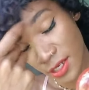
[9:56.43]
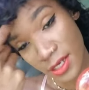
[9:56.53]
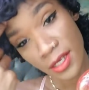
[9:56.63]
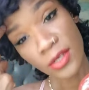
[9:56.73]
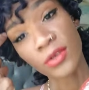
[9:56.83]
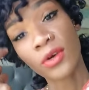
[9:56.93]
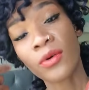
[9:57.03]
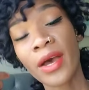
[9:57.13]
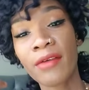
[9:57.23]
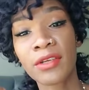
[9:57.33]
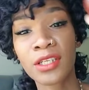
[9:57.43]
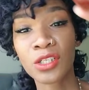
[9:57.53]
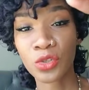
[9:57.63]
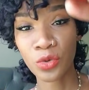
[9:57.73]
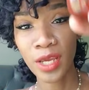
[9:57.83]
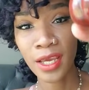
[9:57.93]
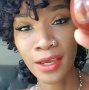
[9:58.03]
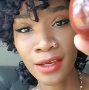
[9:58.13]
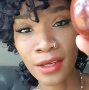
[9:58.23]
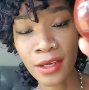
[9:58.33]
you know, having the
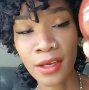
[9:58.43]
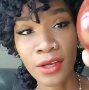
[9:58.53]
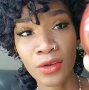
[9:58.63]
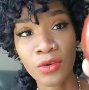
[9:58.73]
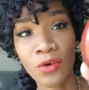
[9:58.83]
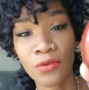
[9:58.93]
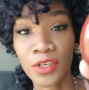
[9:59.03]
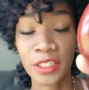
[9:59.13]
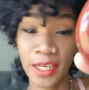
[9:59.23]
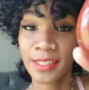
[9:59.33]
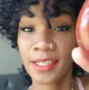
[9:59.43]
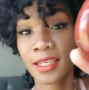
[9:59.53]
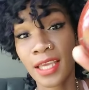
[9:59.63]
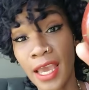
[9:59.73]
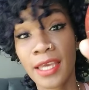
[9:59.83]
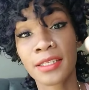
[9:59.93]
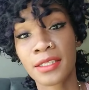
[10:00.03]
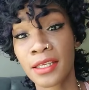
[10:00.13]
string, you know, for just in case it